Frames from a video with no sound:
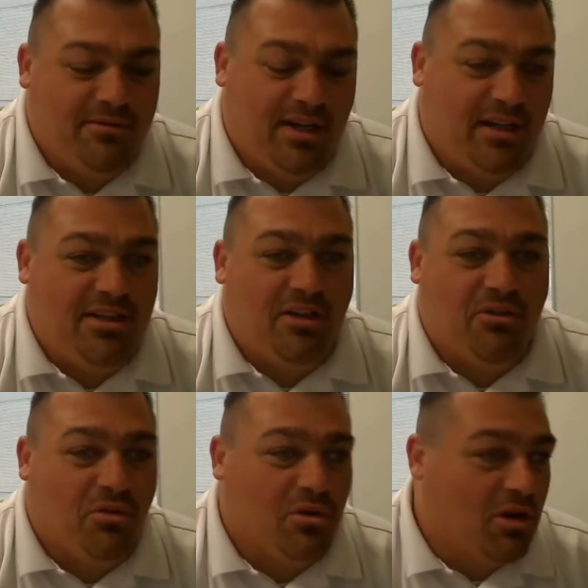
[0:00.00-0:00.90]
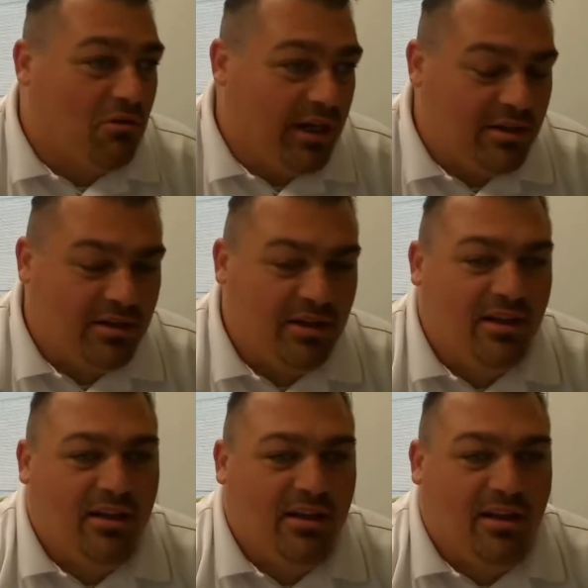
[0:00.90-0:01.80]
volunteer, or career
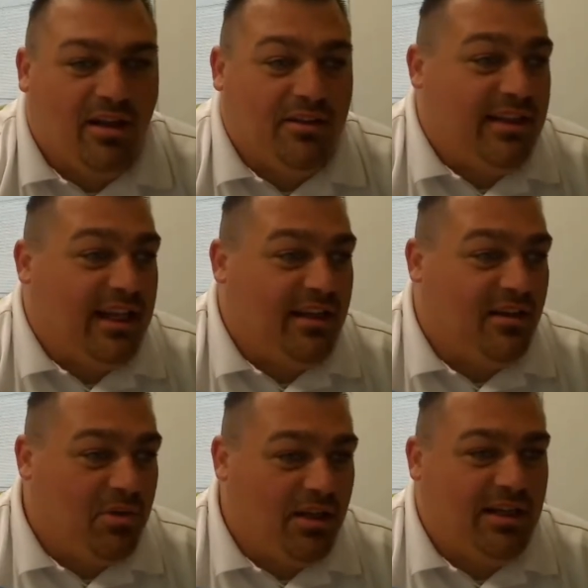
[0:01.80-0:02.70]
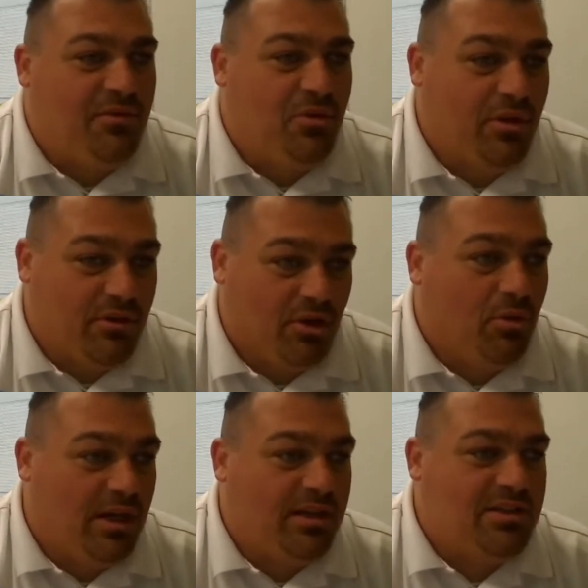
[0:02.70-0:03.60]
that they can apply for
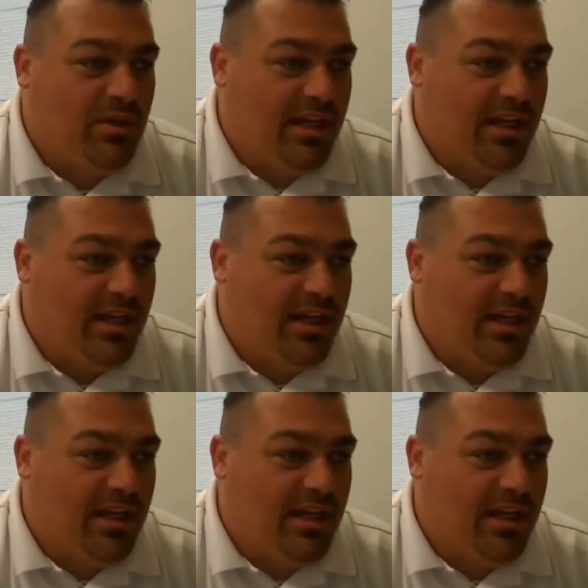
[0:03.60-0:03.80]
through us.